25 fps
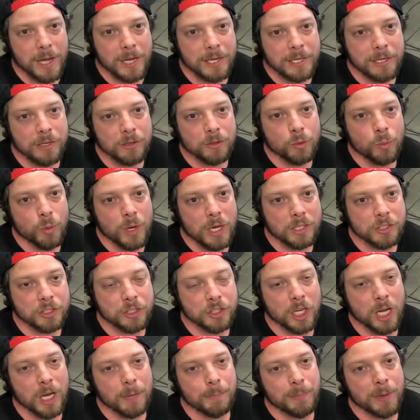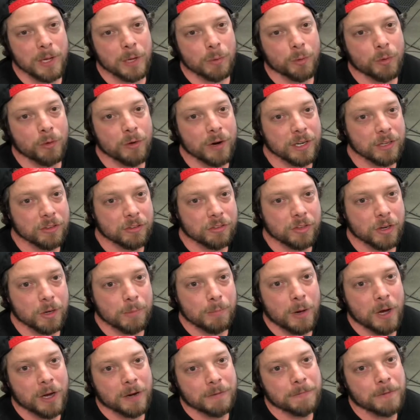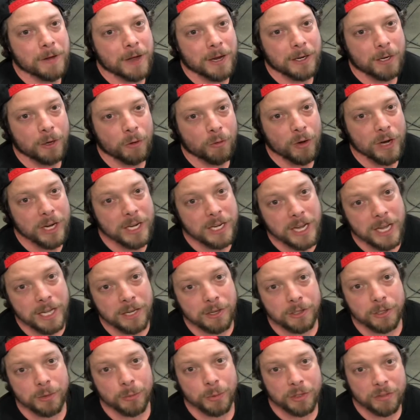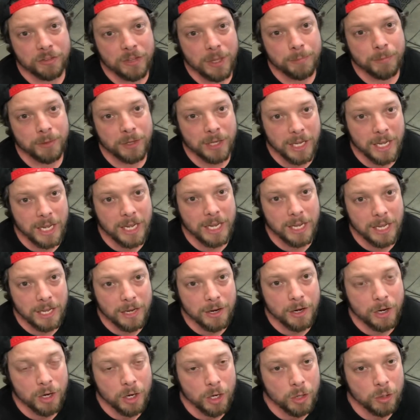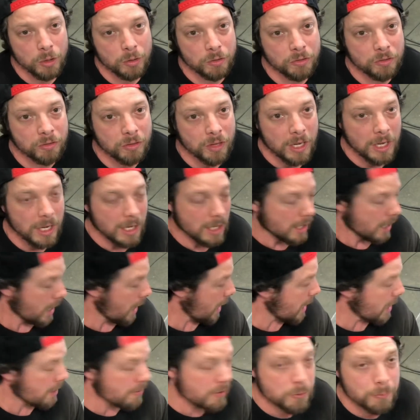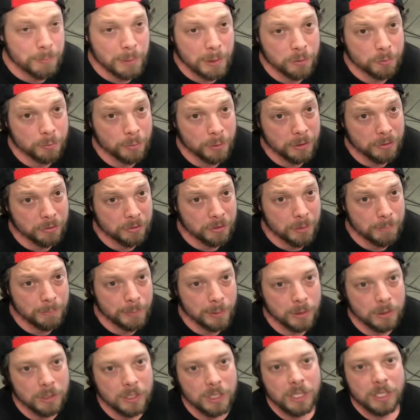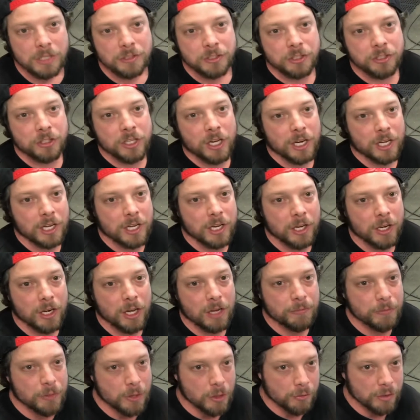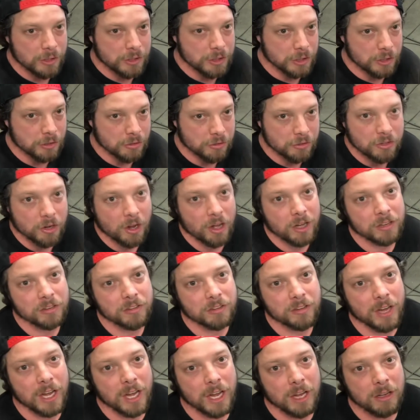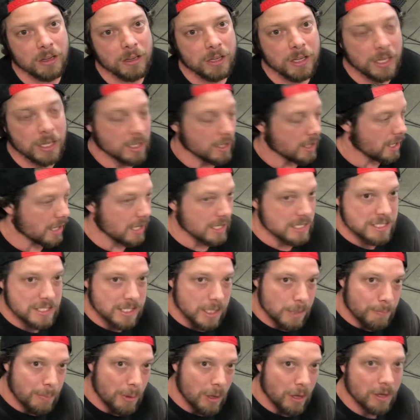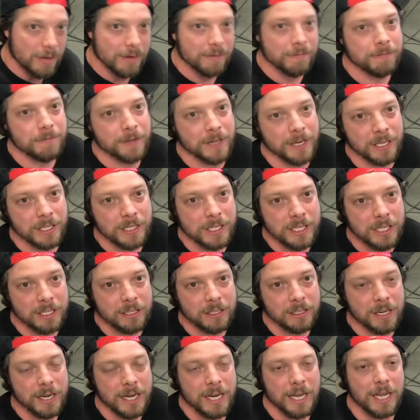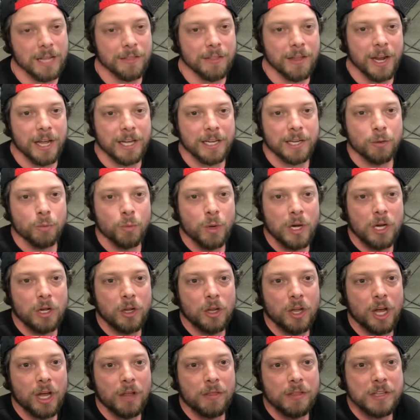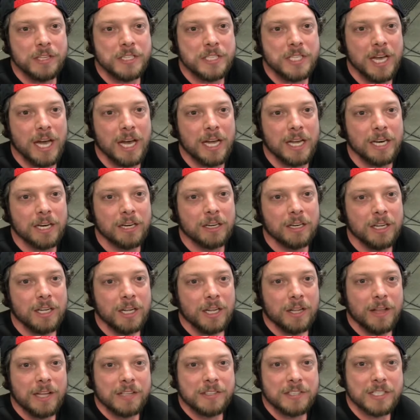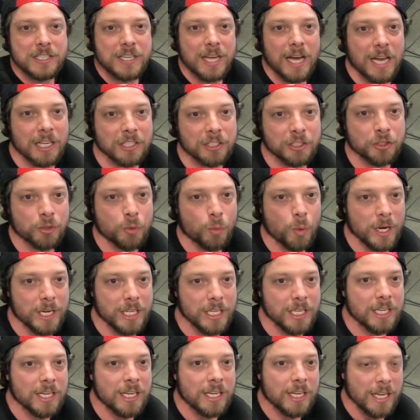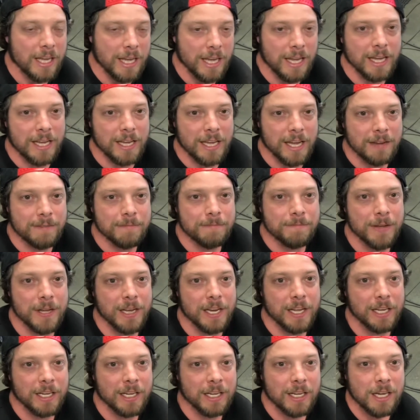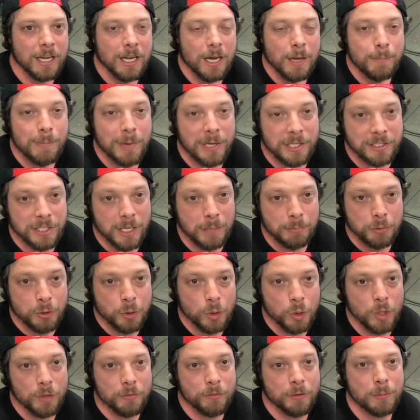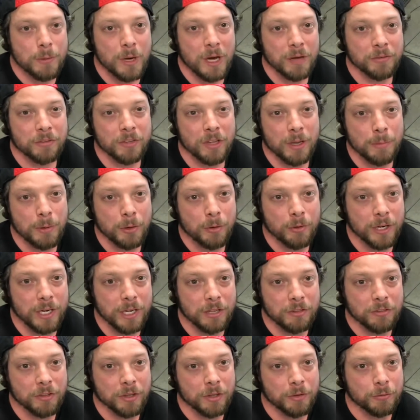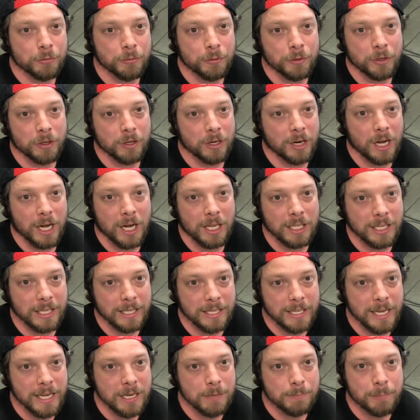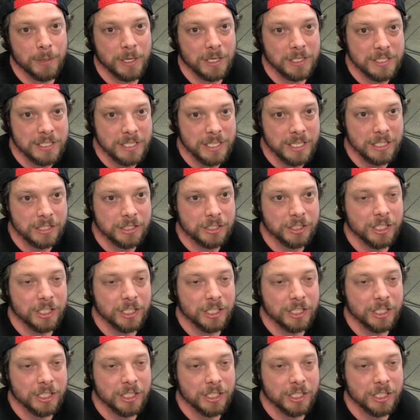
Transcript: here in the weld shop and we're ready to start modifying our radiator to accept an AN hose. This part's real simple. Just gotta cut off the original stock style slip-on fitting here, and then I can weld on this guy here. That's a -20 AN fitting. Picked up two of them off Summit Racing for like $8 each,